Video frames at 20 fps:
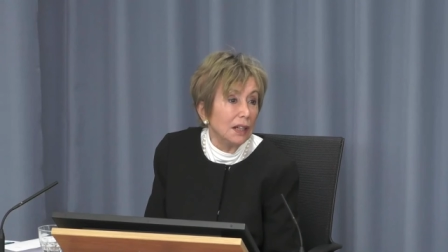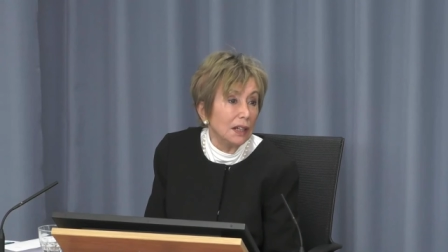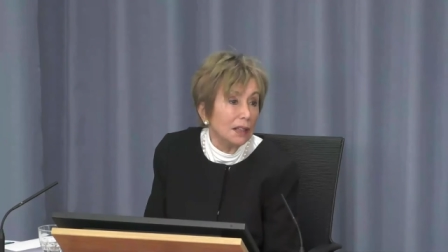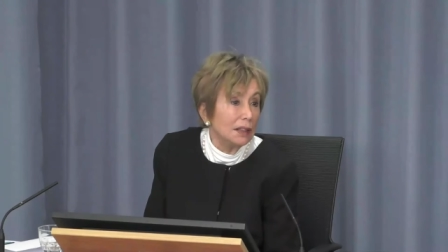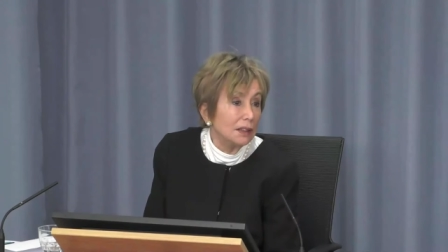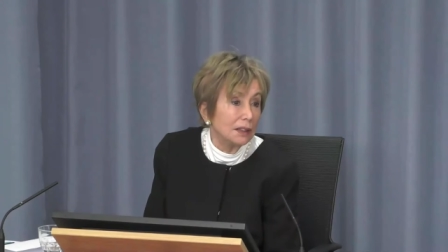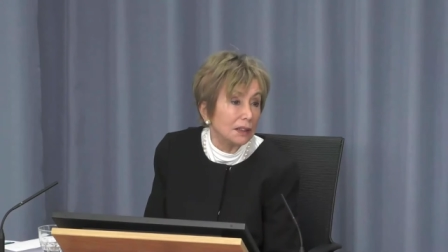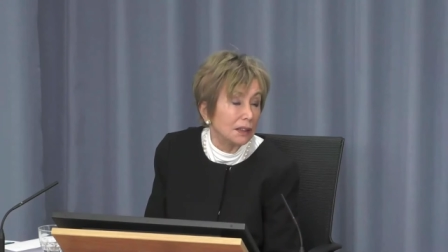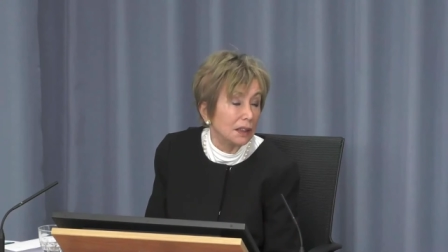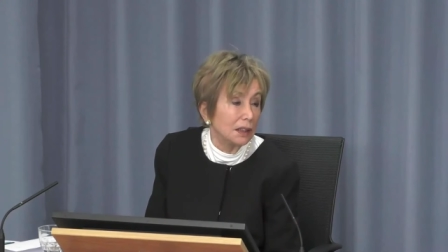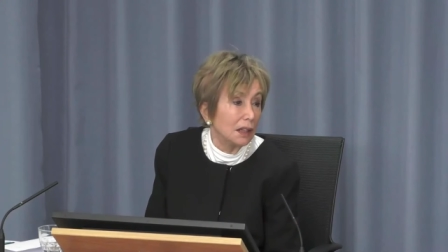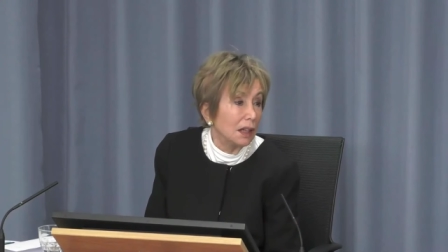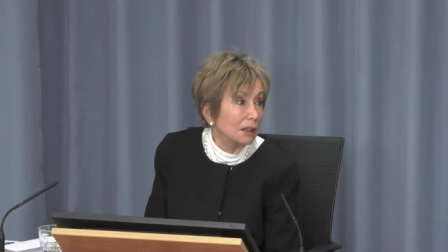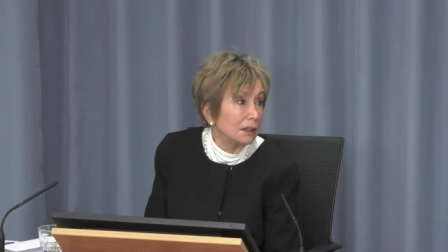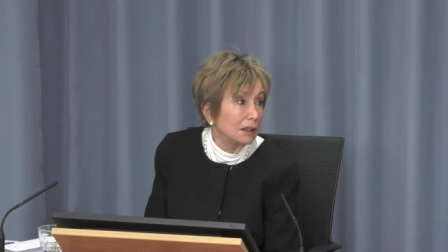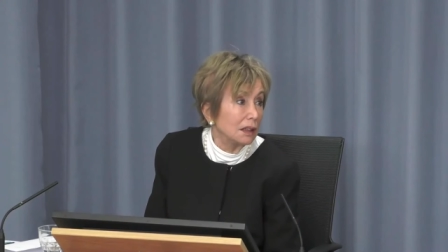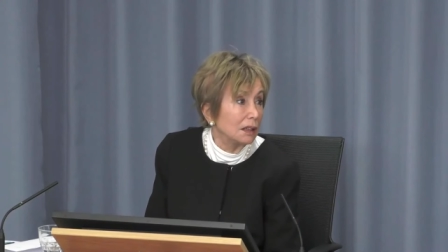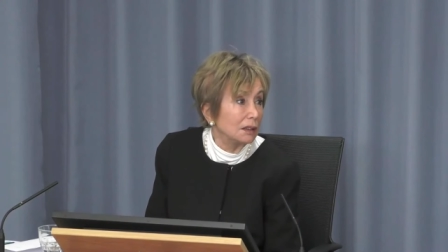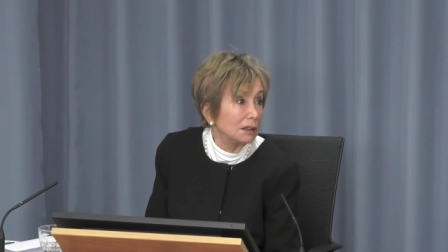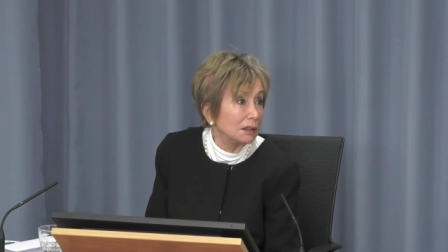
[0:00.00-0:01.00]
healthy
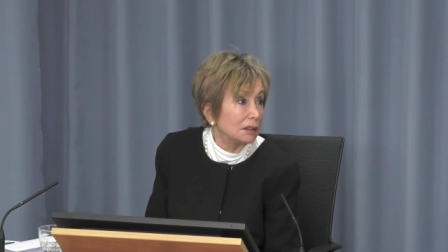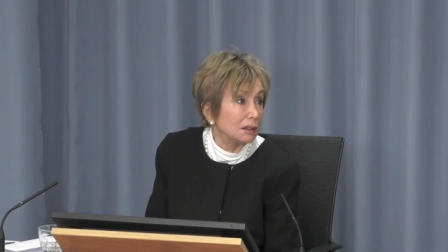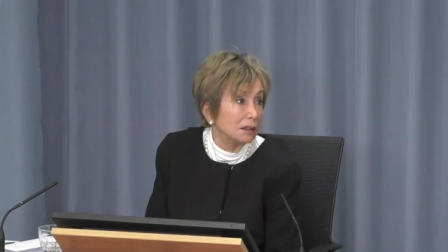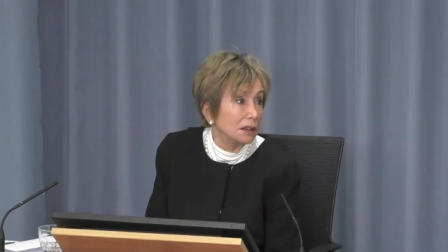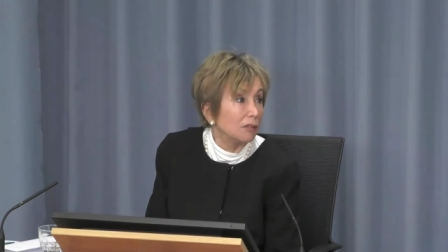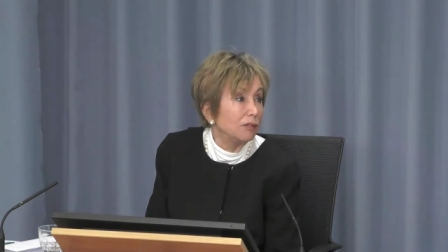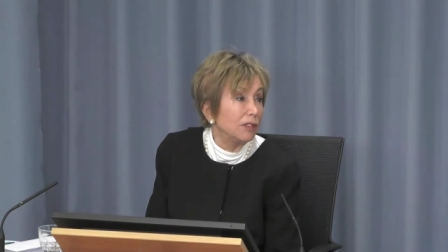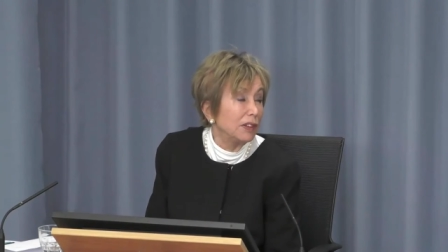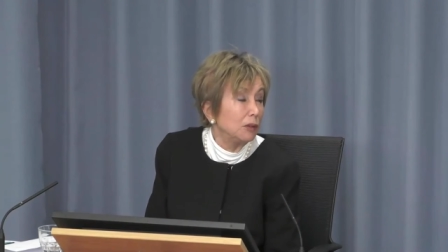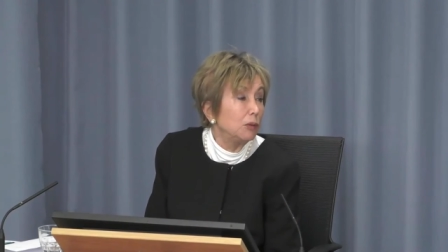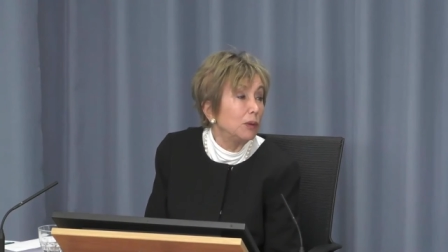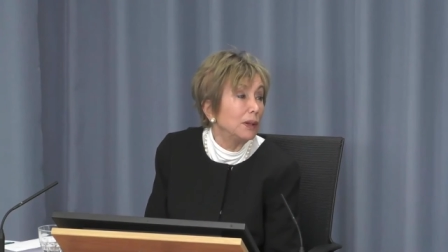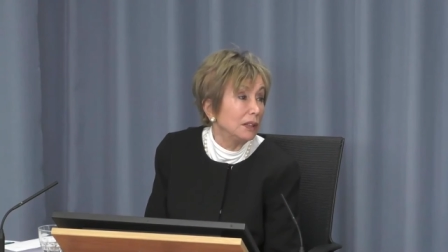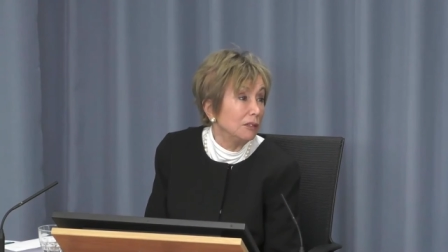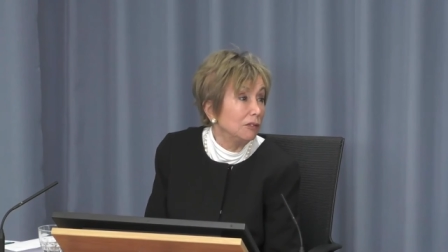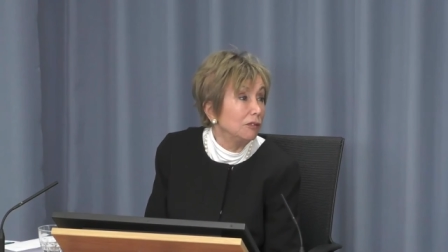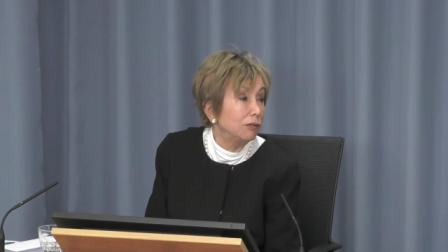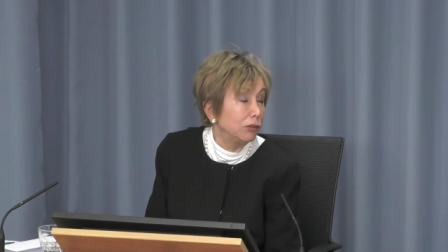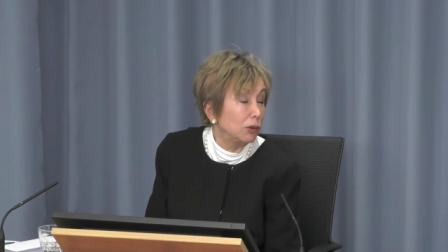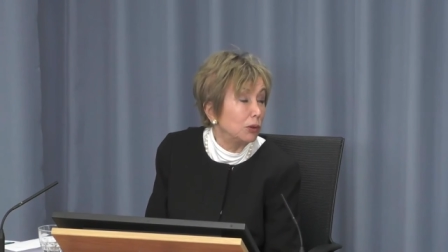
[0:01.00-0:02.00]
and, and they're very well
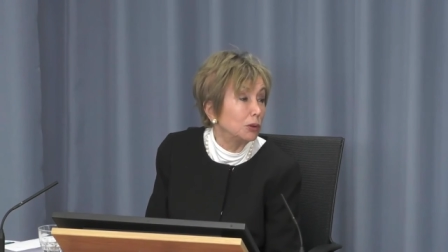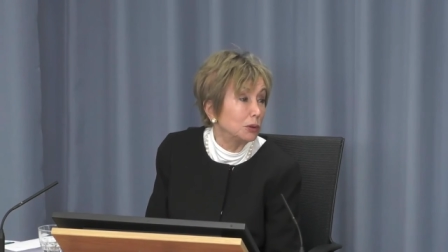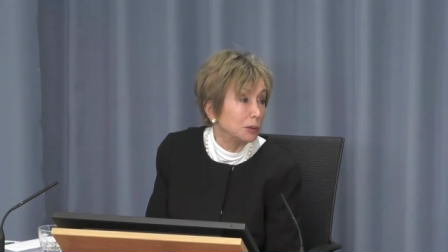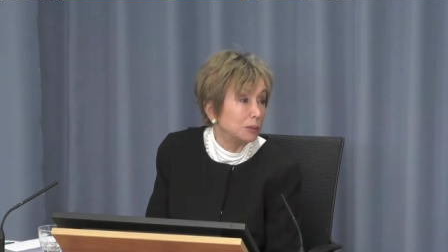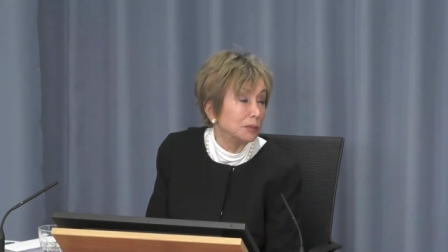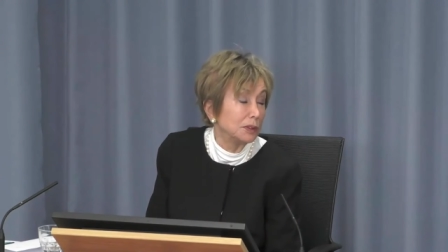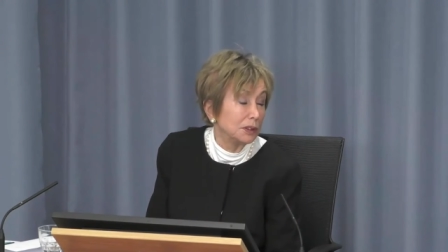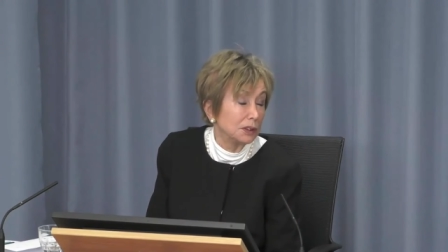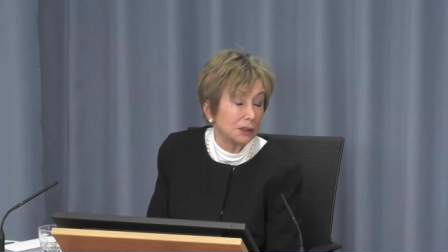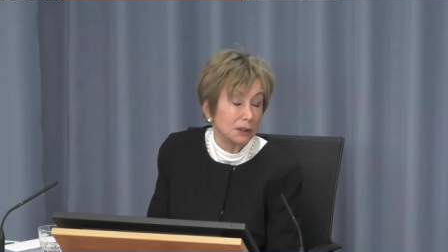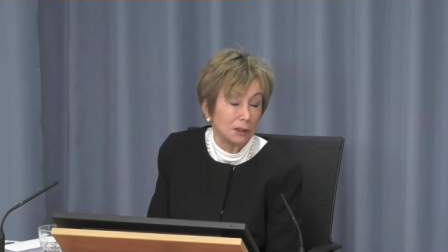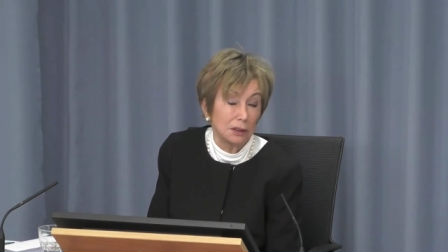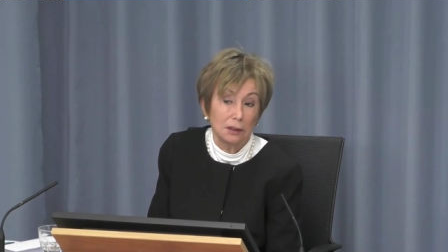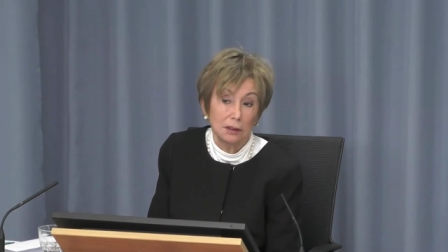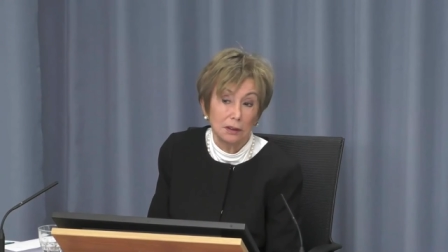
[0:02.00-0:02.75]
informed.